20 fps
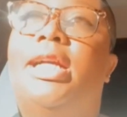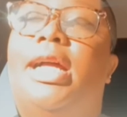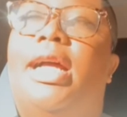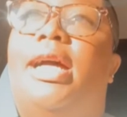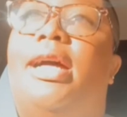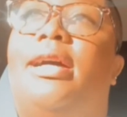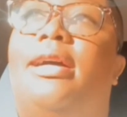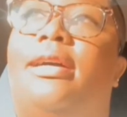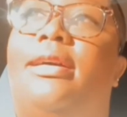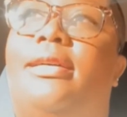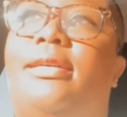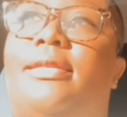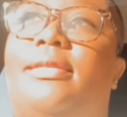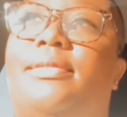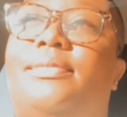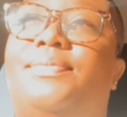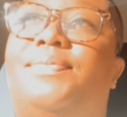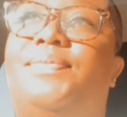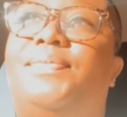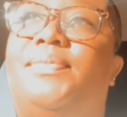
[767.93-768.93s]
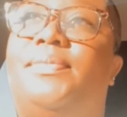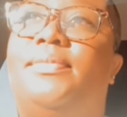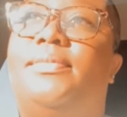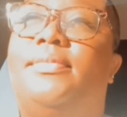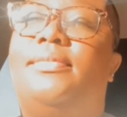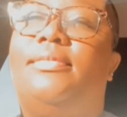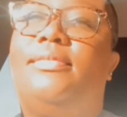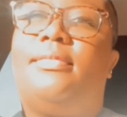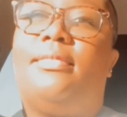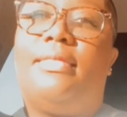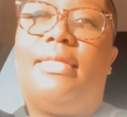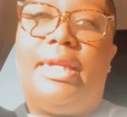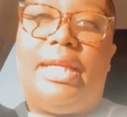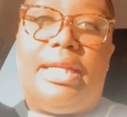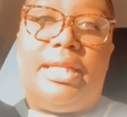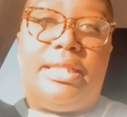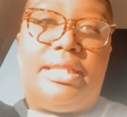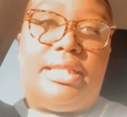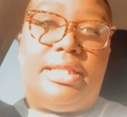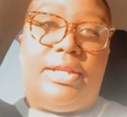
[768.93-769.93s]

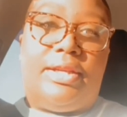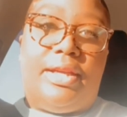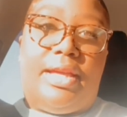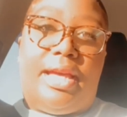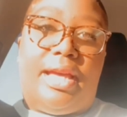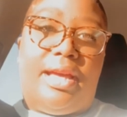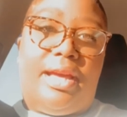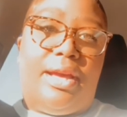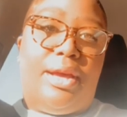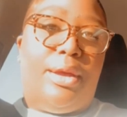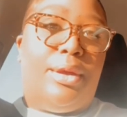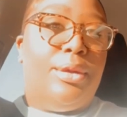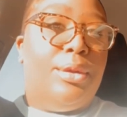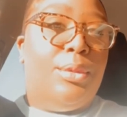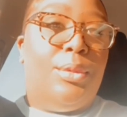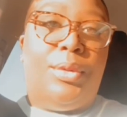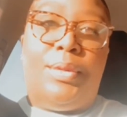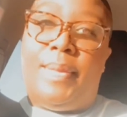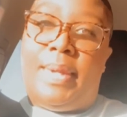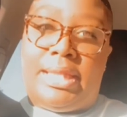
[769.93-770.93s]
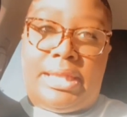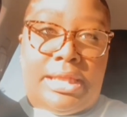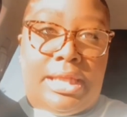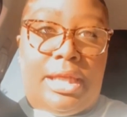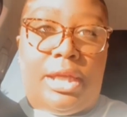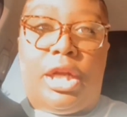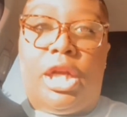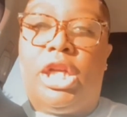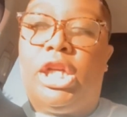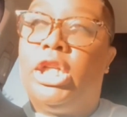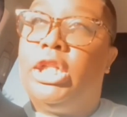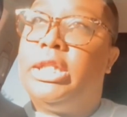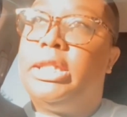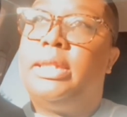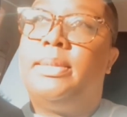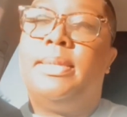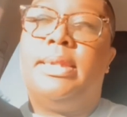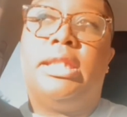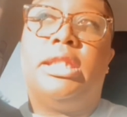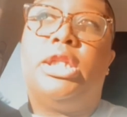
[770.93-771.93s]
And so yeah, we're about to get our
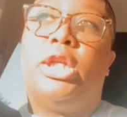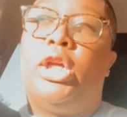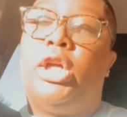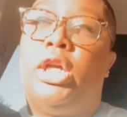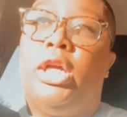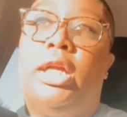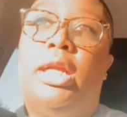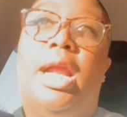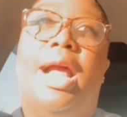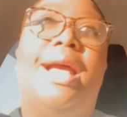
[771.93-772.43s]
Christmas on.